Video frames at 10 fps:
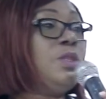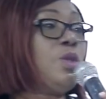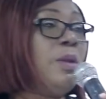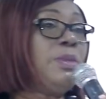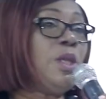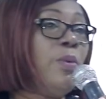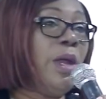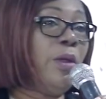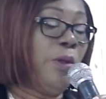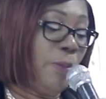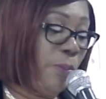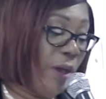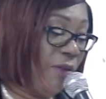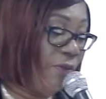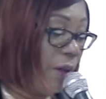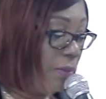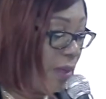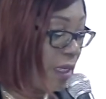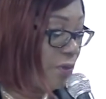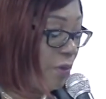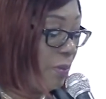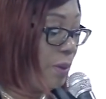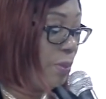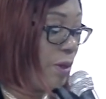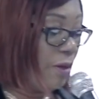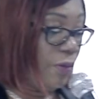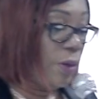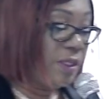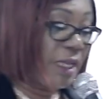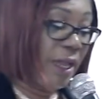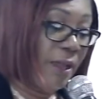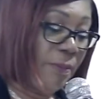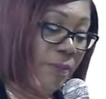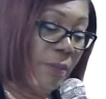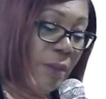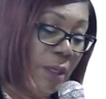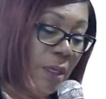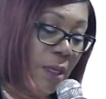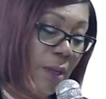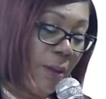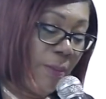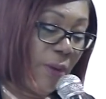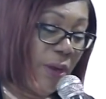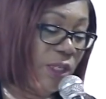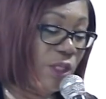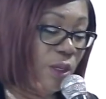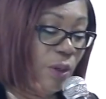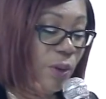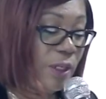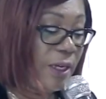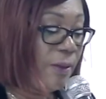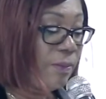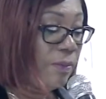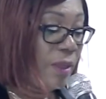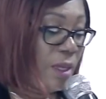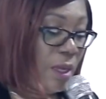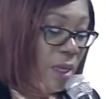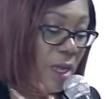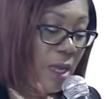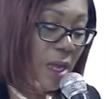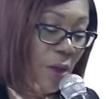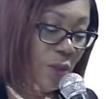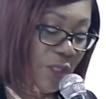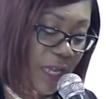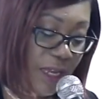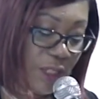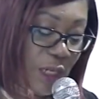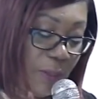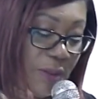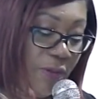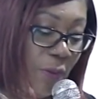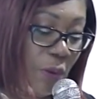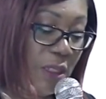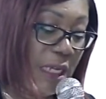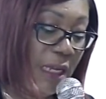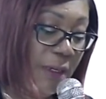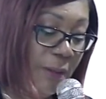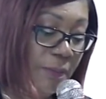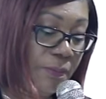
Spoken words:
scripture we're going to pray from is from the book of Hosea. Praise the Lord. Hosea chapter 14.